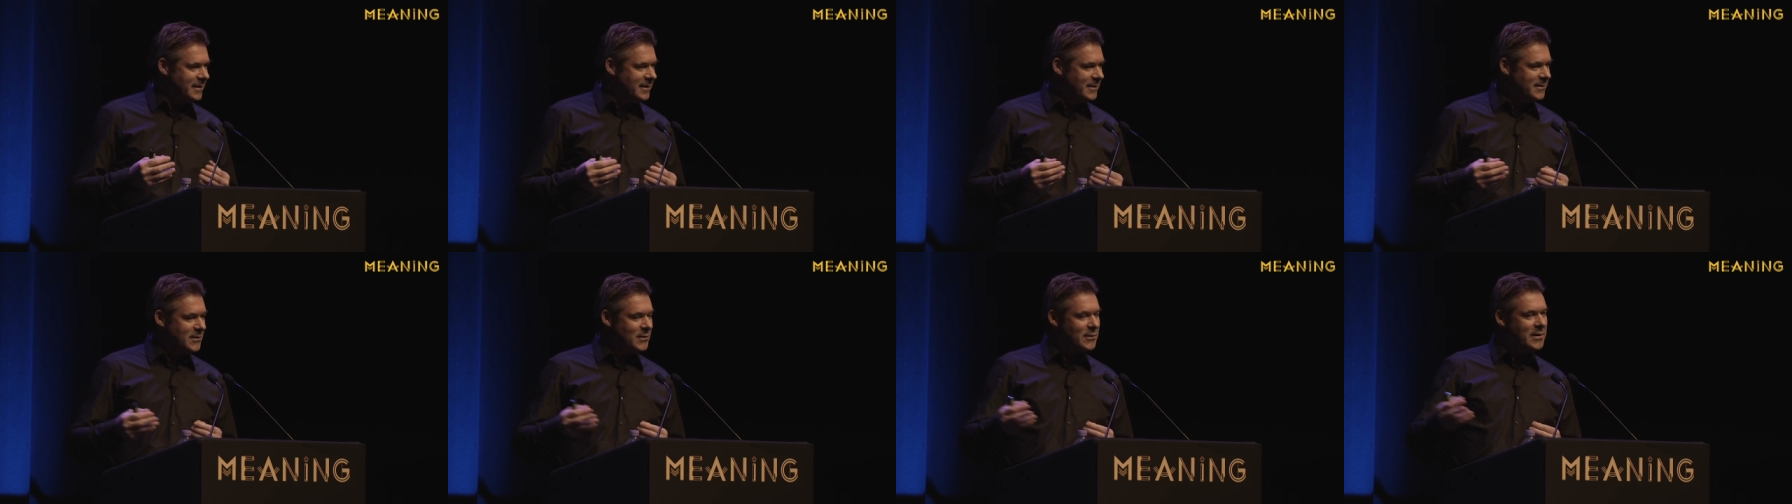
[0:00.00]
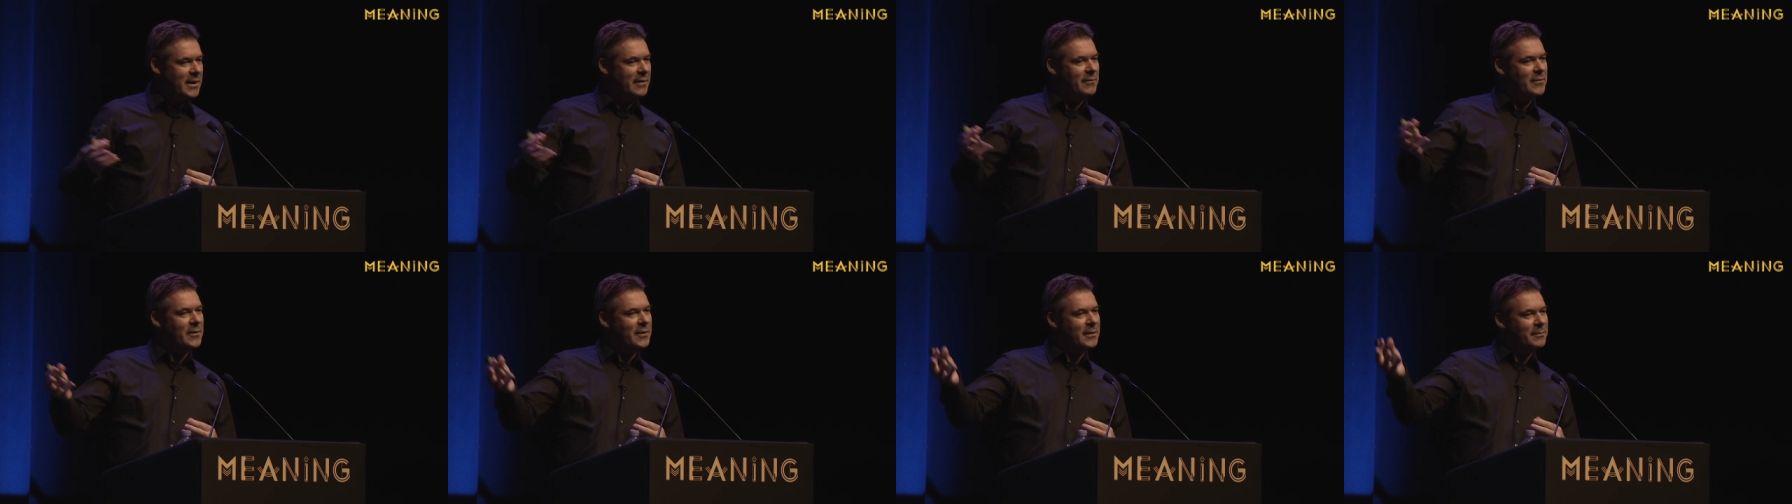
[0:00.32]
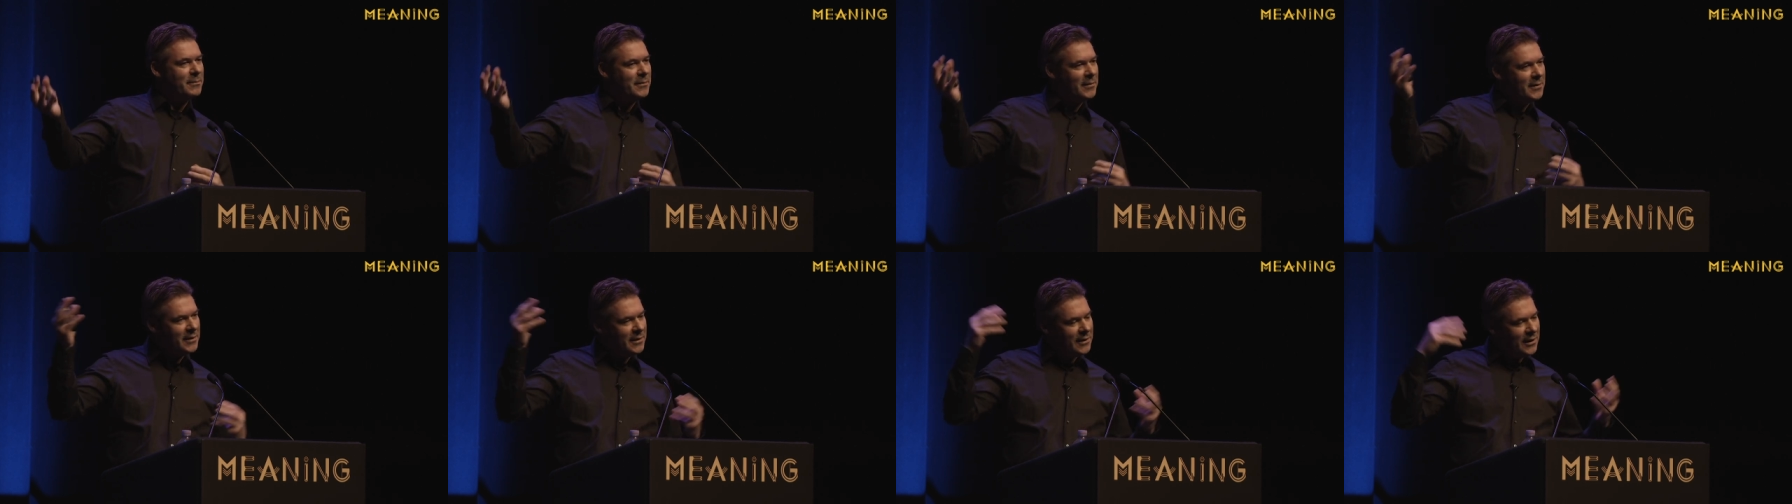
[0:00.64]
so there
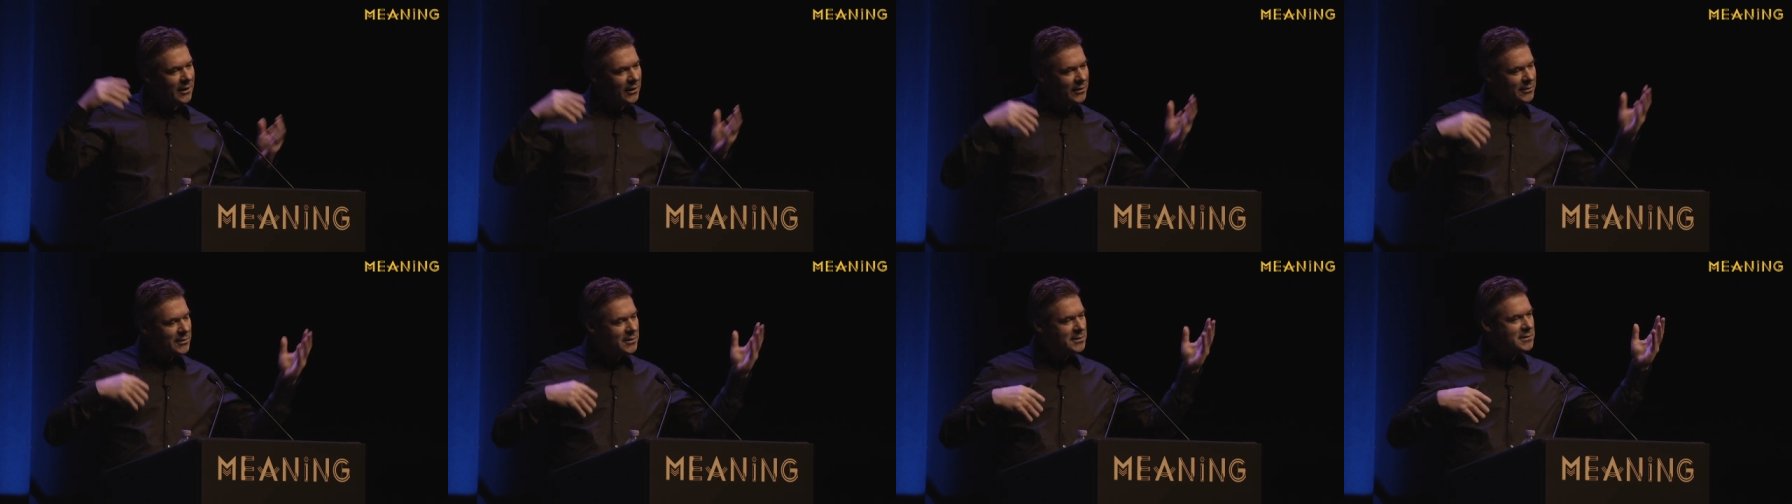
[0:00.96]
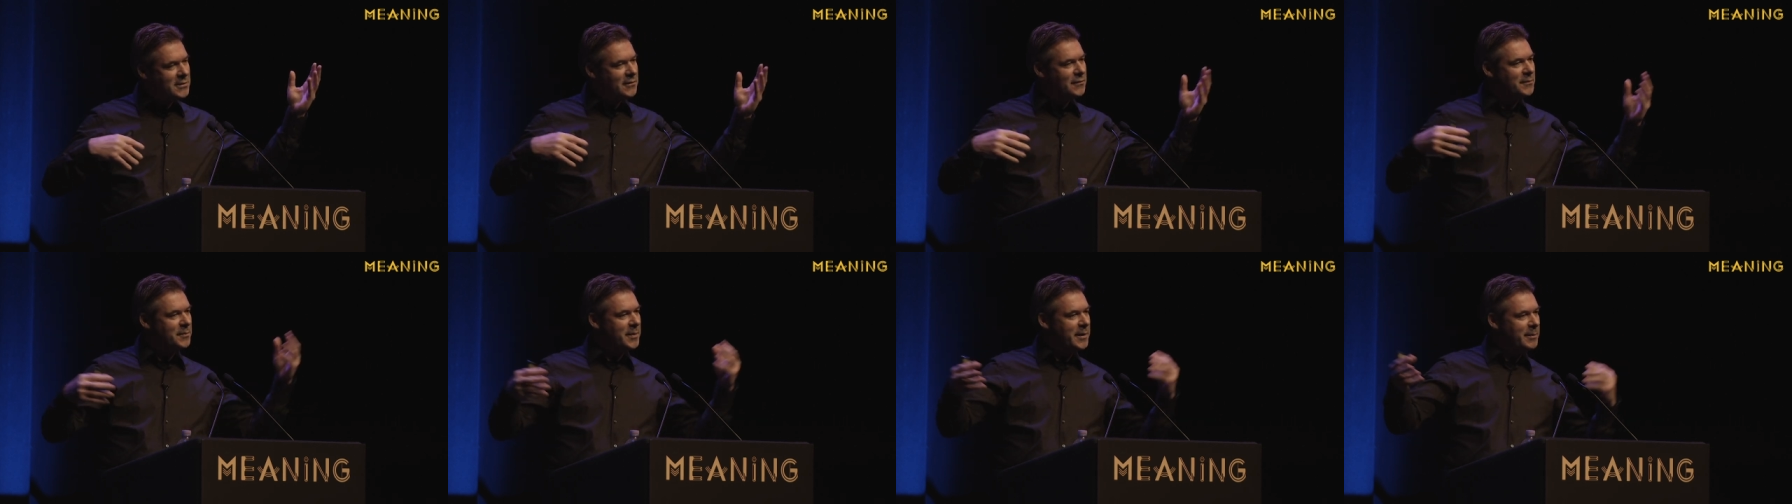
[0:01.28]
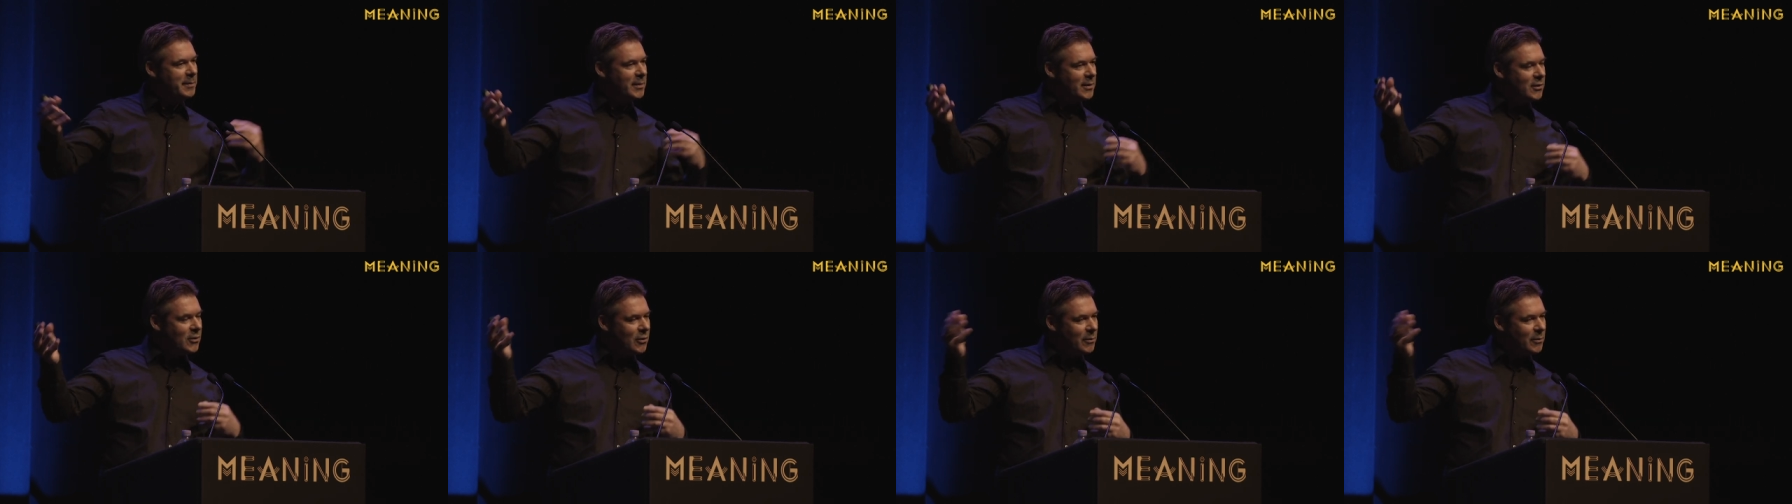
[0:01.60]
were hundreds of people